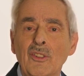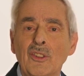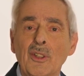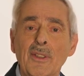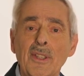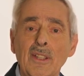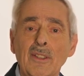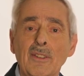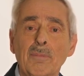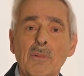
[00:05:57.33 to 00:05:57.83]

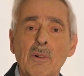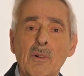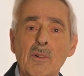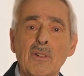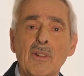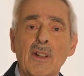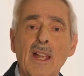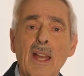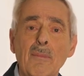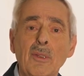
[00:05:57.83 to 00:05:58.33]
So this
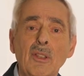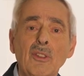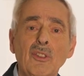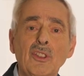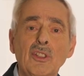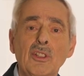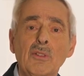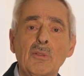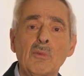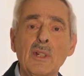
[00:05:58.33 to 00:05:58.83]
program
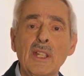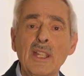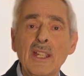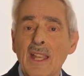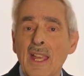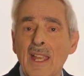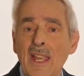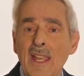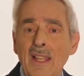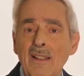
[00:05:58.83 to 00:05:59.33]
is to
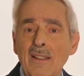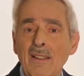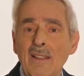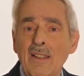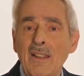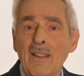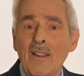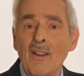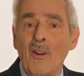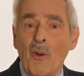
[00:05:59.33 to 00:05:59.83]

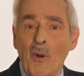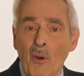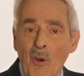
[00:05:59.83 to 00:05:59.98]
regain